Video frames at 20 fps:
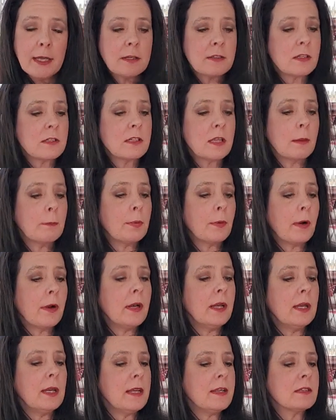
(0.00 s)
It's a
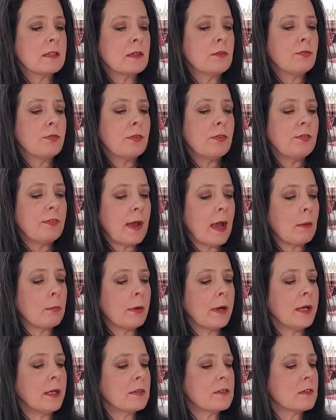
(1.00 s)
temporary adhesive for
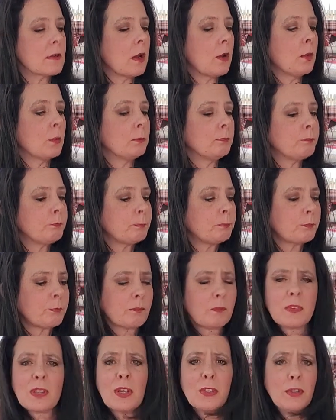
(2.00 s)
fabric. So
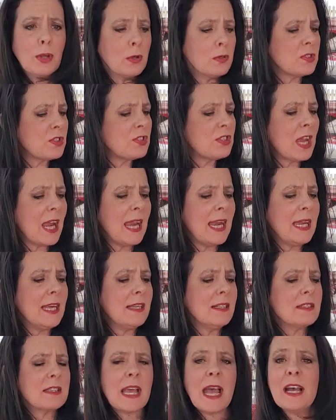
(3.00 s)
no
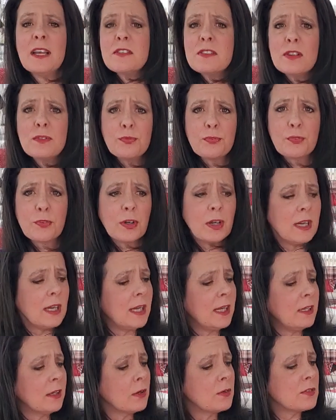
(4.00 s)
stains, acid
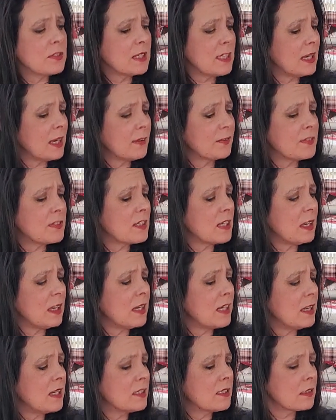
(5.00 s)
free, no
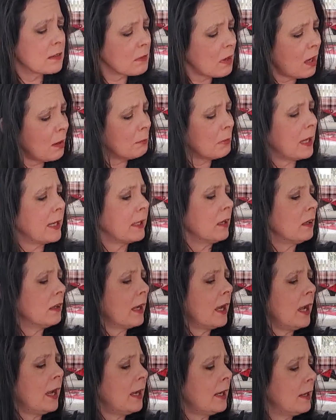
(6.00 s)
CFCs. I'm like,
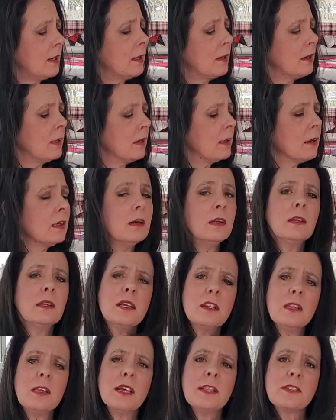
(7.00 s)
okay,
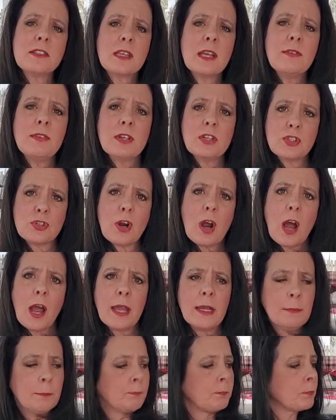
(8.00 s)
let's give it a try.
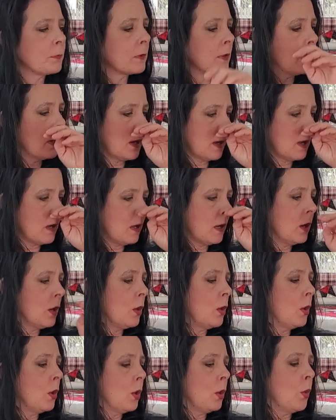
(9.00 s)

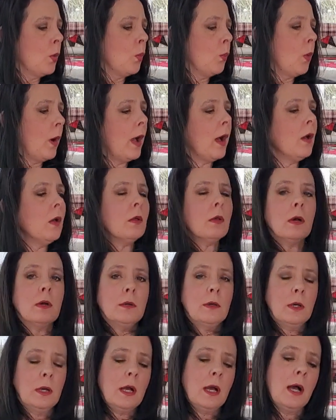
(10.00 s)
Well,
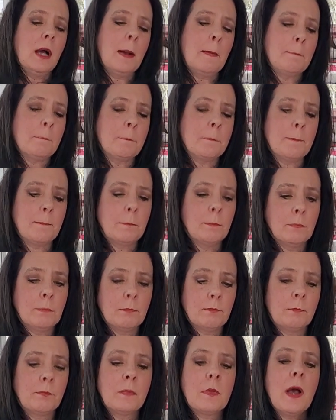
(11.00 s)

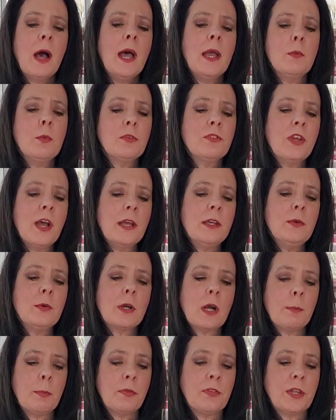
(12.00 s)
I will tell you a
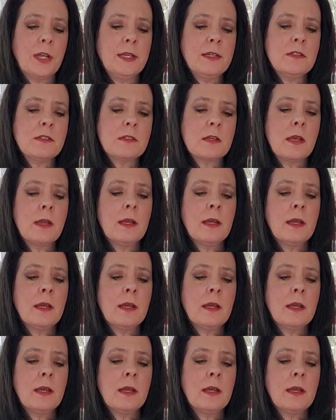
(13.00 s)
couple things.